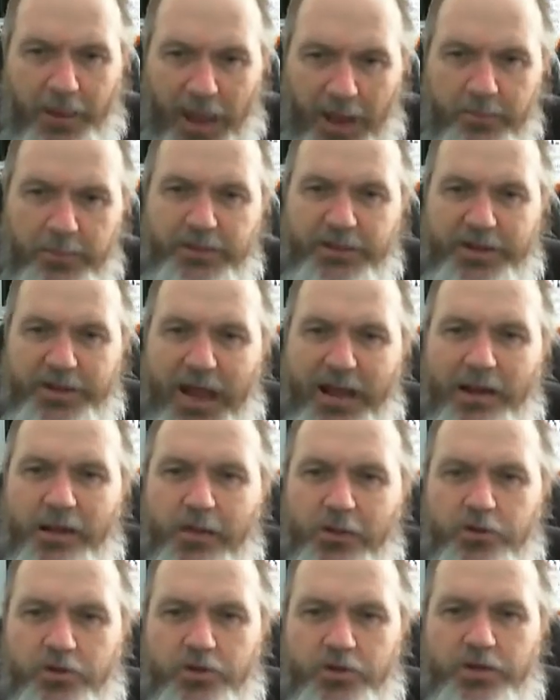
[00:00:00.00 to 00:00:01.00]
I'm
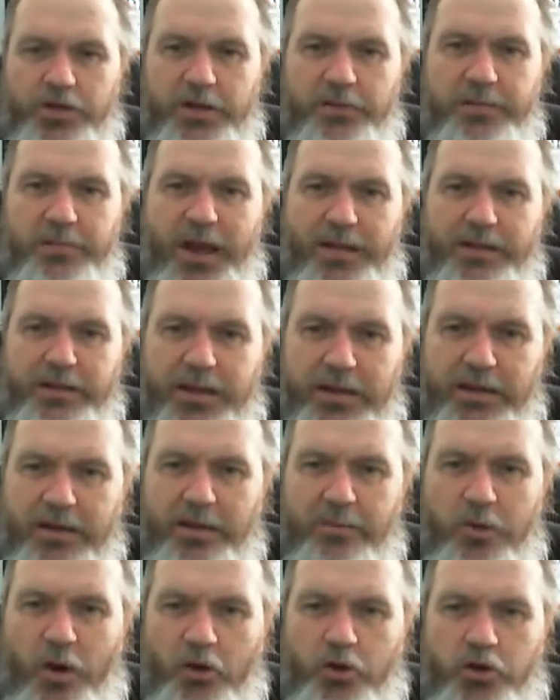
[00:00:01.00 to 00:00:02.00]
entitled to say that thing
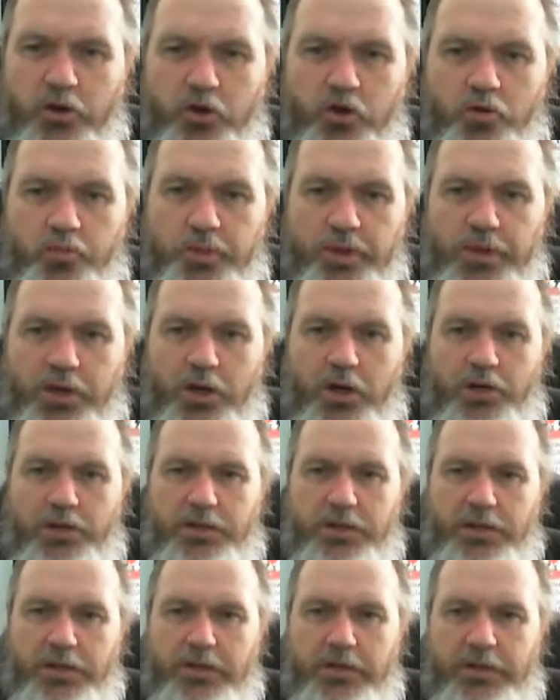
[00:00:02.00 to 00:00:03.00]
about you
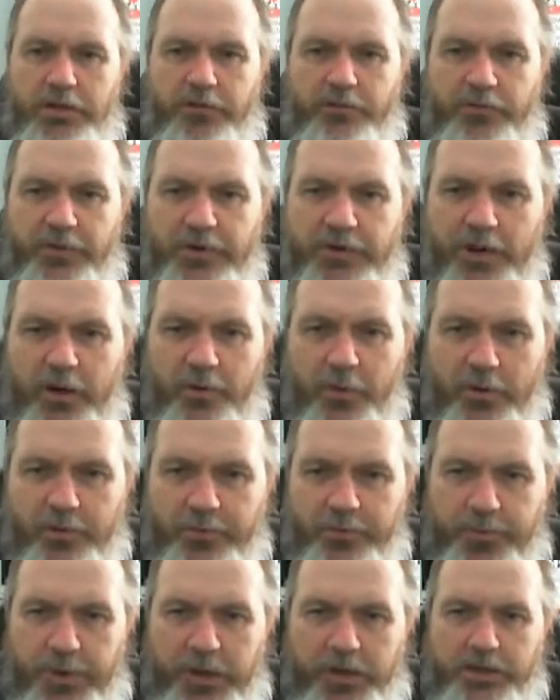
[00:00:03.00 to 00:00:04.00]
because it is freedom of
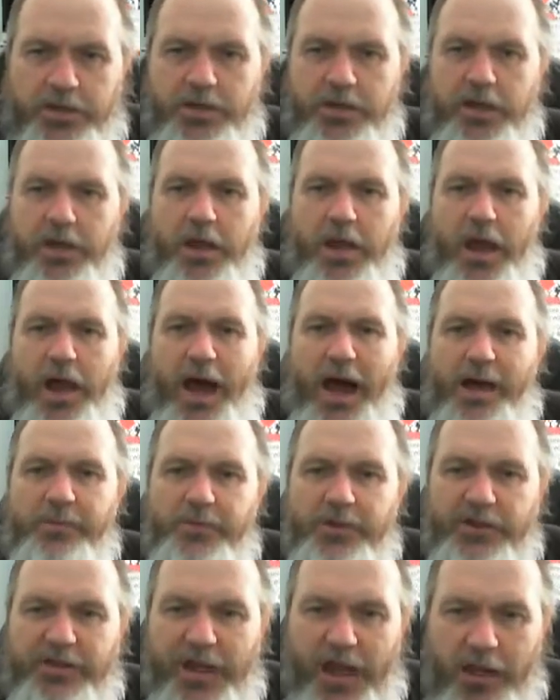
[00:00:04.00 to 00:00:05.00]
speech.
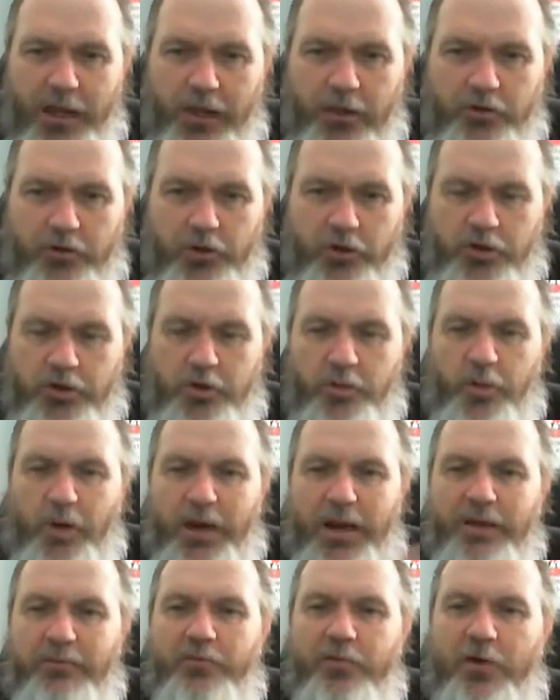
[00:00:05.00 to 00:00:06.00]
I'm entitled to say
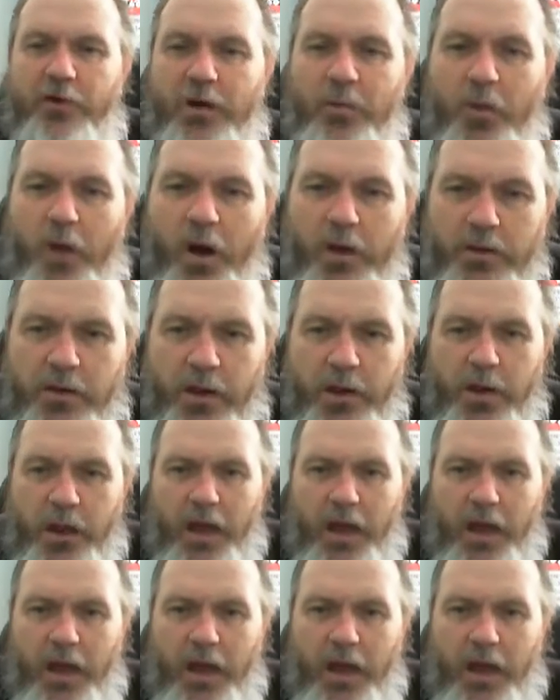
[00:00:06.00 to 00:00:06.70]
whatever I want.